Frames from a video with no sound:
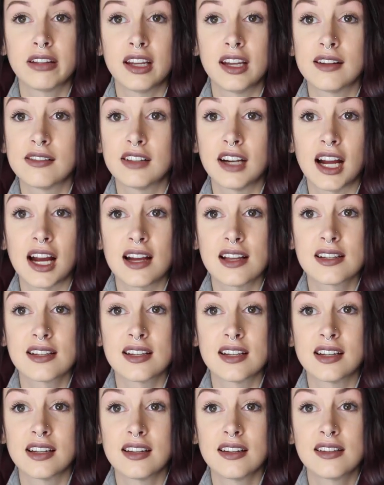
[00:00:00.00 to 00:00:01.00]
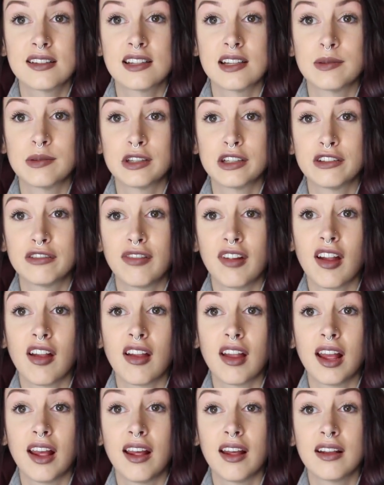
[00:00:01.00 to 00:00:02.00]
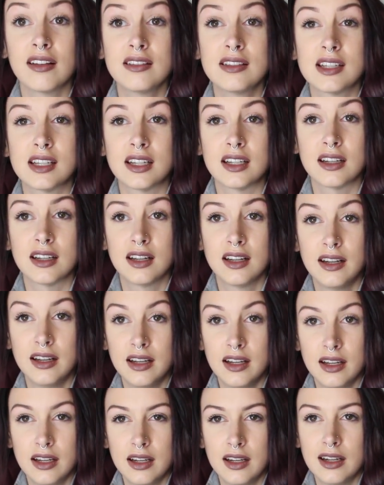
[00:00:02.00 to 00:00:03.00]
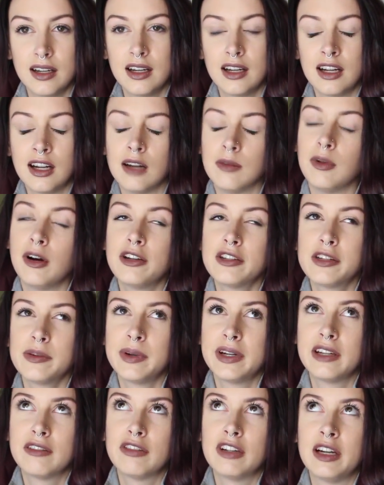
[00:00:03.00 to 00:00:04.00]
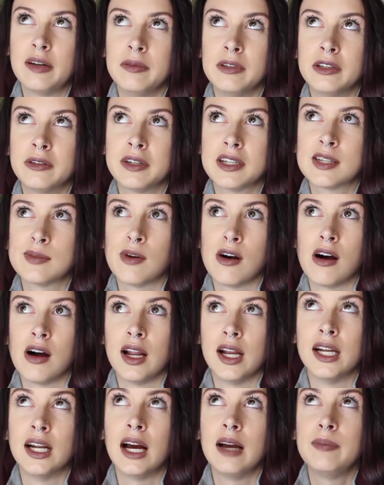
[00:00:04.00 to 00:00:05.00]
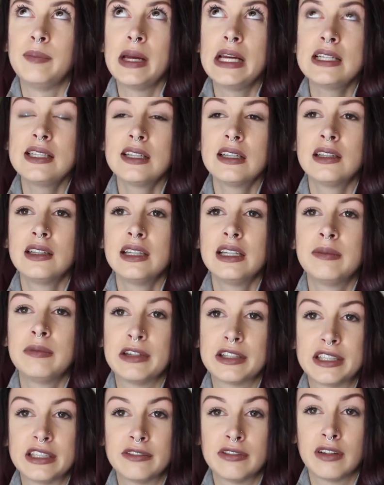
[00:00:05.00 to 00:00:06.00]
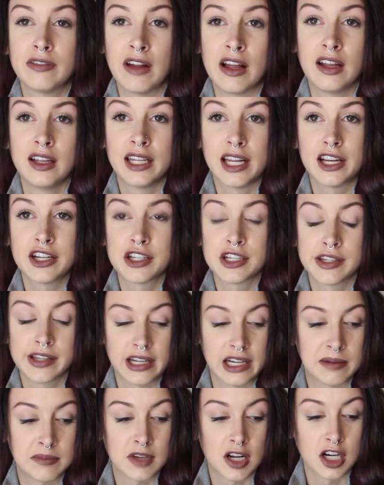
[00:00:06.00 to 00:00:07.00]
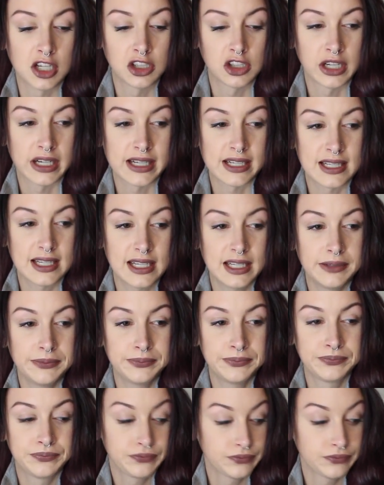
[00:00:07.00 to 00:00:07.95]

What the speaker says: he ever has any similar feelings, and I'm also waiting for him to respond. I basically am looking for validation that I'm not crazy.